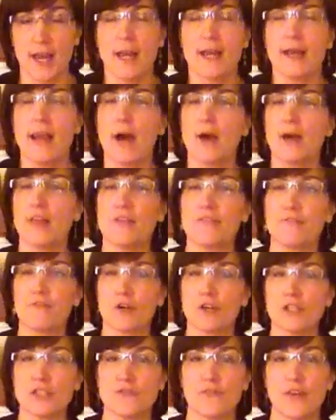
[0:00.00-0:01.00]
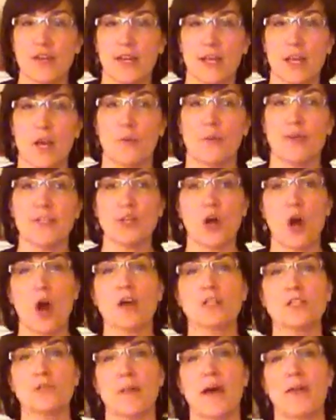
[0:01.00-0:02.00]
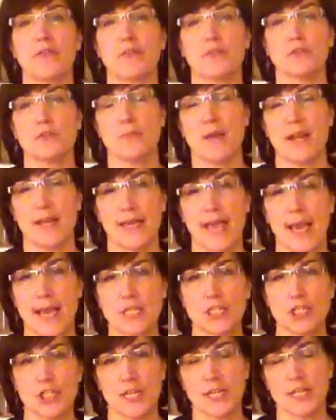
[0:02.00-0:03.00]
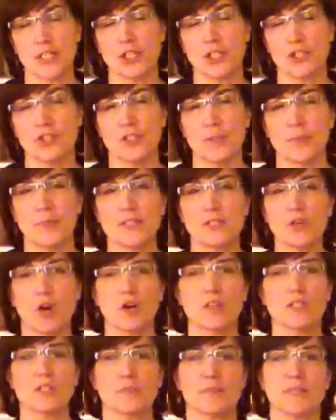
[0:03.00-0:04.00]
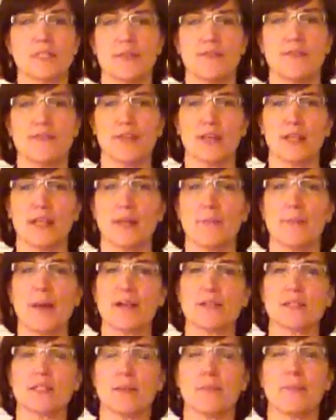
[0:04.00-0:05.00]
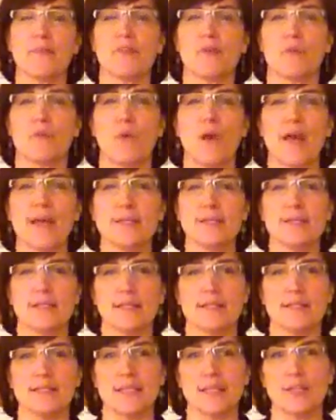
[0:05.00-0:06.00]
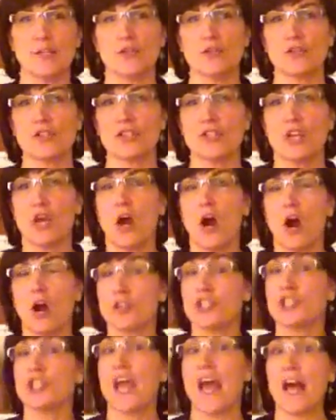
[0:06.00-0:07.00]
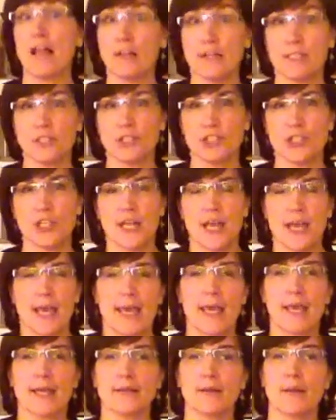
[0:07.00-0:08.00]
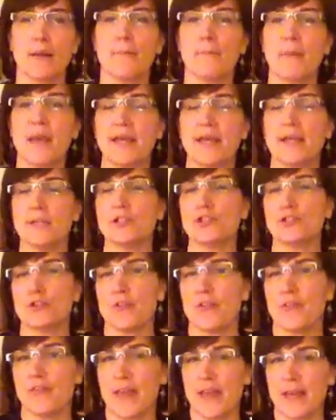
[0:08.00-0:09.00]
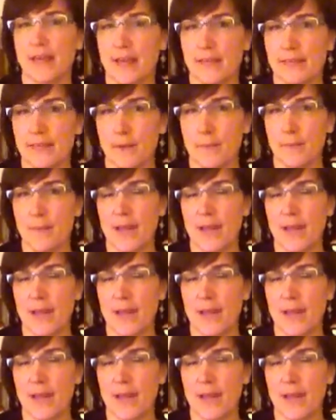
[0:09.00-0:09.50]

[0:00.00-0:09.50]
Now, in the first video, we talked about those medication issues, and we talked specifically about some of the ways that seniors are challenged in making sure that they get their